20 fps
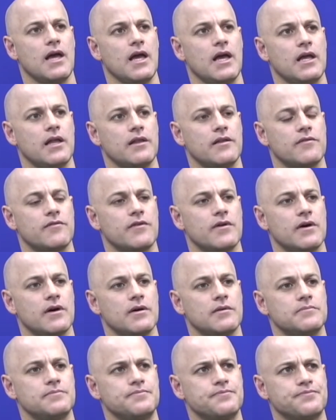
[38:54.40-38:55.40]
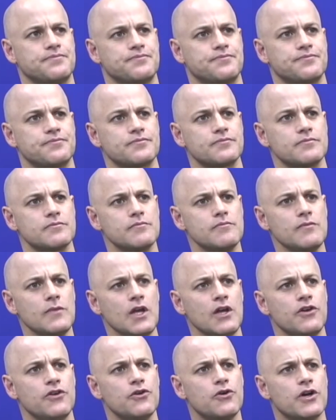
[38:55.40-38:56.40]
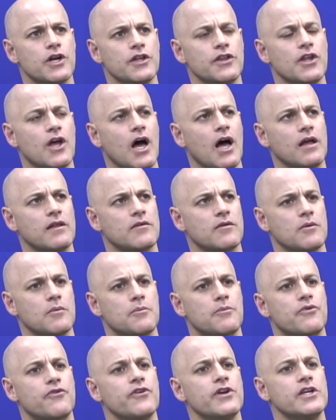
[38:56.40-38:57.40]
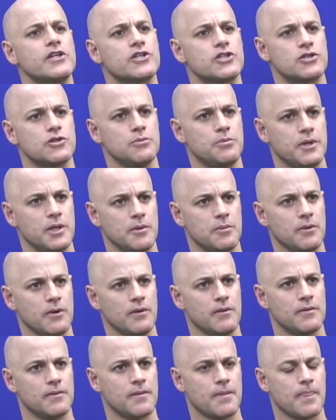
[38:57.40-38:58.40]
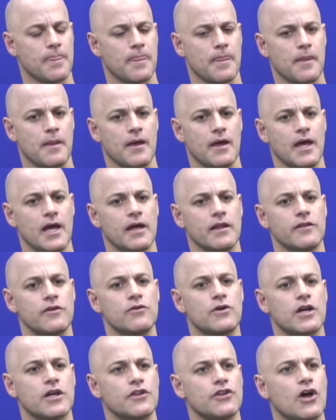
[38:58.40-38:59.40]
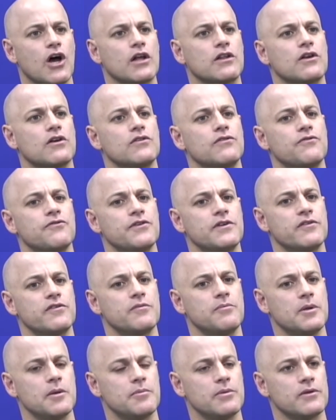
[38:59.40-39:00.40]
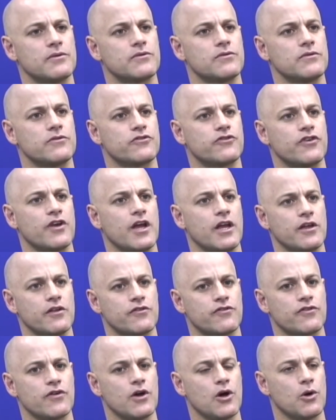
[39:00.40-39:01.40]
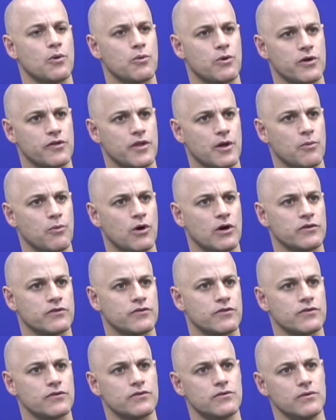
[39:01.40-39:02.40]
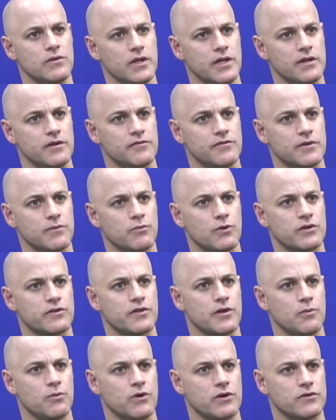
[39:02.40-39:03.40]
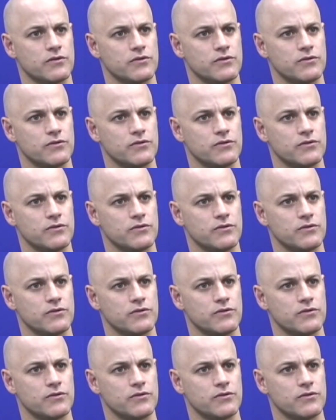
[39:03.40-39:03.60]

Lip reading: And you cannot preach to people, and you cannot convince people to change where they want to live and what they want to